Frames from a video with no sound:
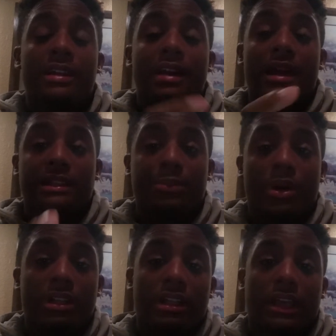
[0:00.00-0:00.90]
As
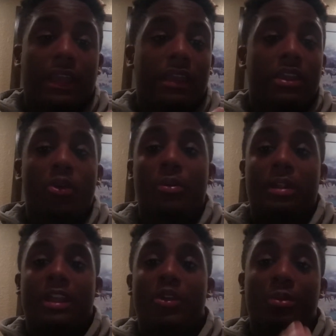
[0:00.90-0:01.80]
much like
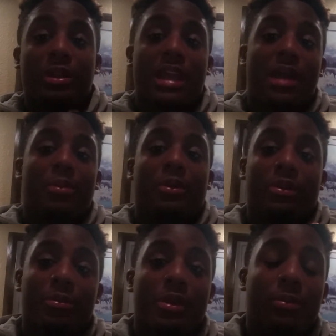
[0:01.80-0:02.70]
human capital, the
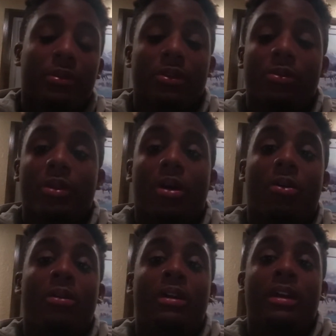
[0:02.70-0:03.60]
people you know
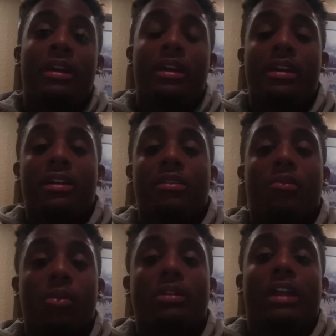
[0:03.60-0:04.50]

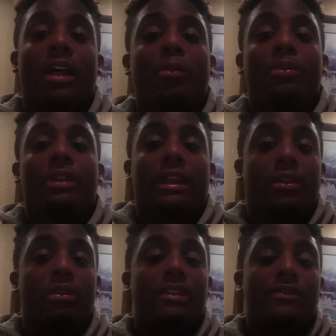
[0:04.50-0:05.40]
will help. Like,
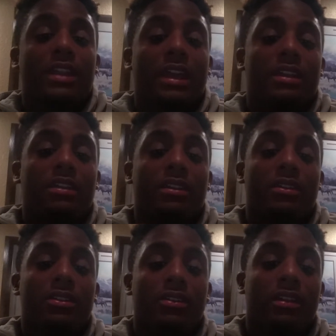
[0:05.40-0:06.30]
if they
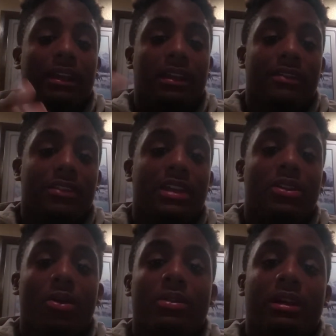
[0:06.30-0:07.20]

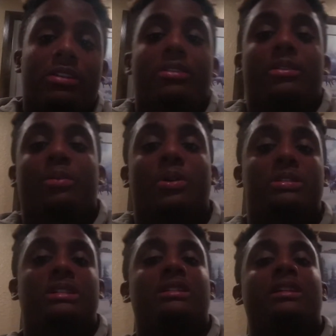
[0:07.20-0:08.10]
know that you're a good
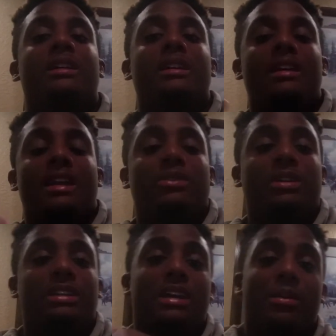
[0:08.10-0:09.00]
person, you
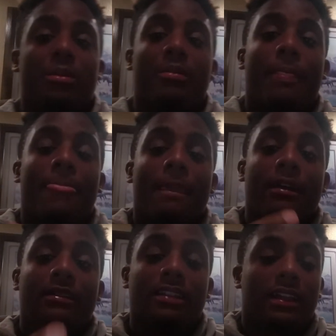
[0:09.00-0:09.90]
get them
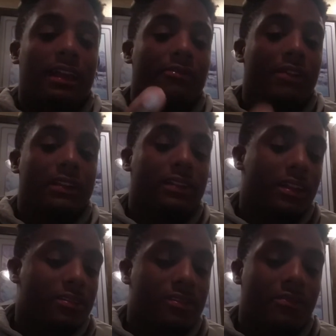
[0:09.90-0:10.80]
like
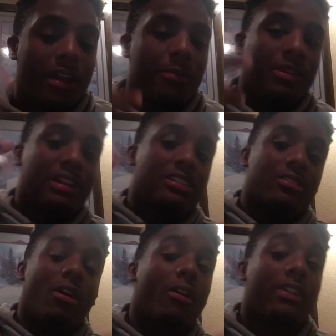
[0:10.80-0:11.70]
letters of recommendation.
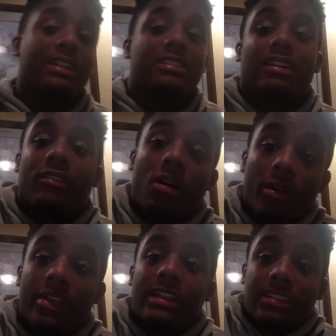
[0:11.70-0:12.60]
All that
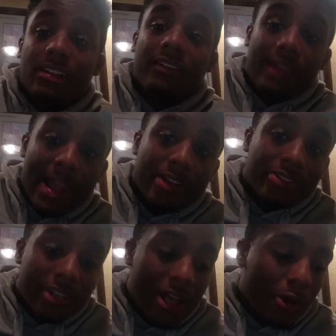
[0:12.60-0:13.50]
stuff
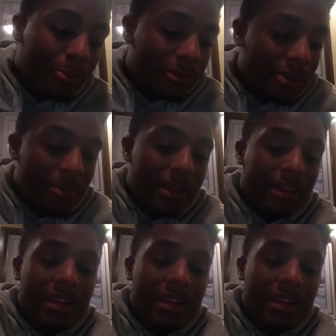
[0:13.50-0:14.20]
actually helps. It might